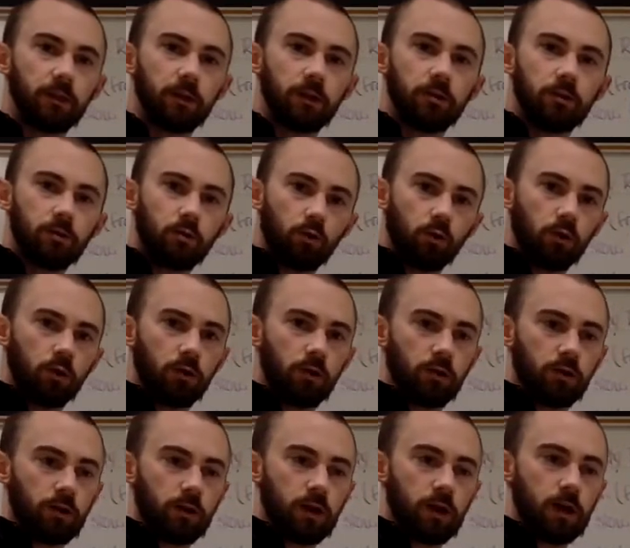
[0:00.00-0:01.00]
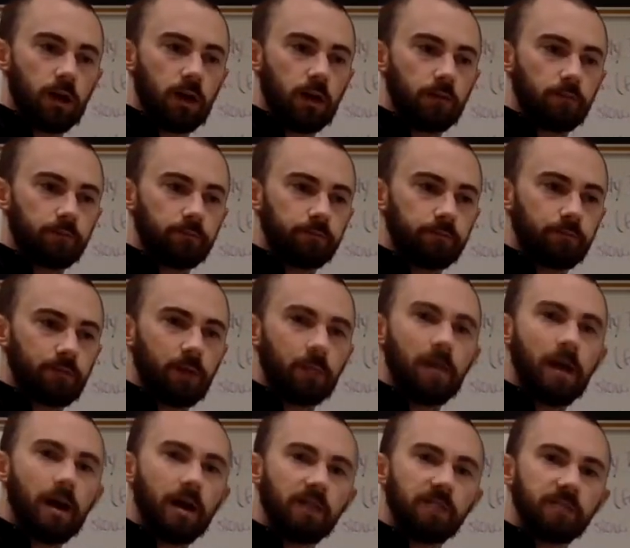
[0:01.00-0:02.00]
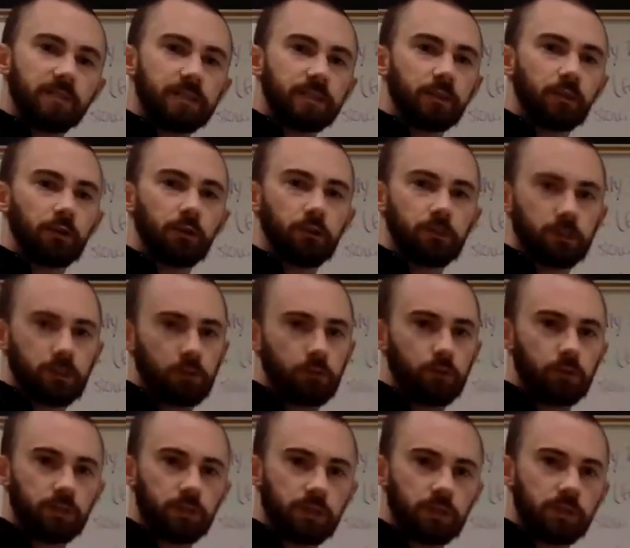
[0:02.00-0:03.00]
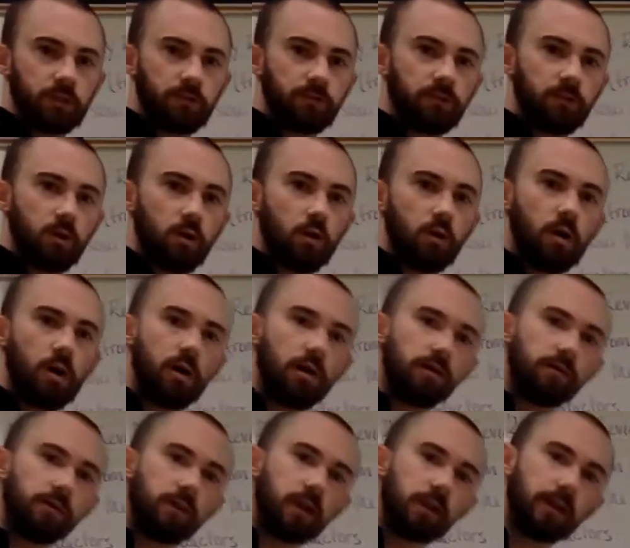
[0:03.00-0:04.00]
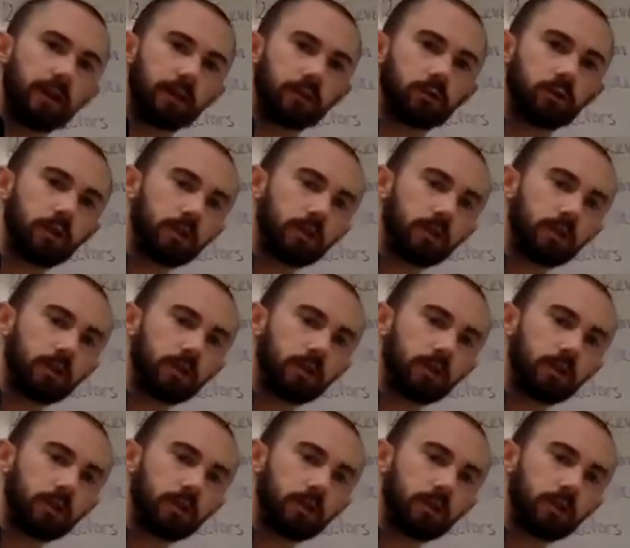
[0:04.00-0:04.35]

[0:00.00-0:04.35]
specific material or amount of material is going to resist the flow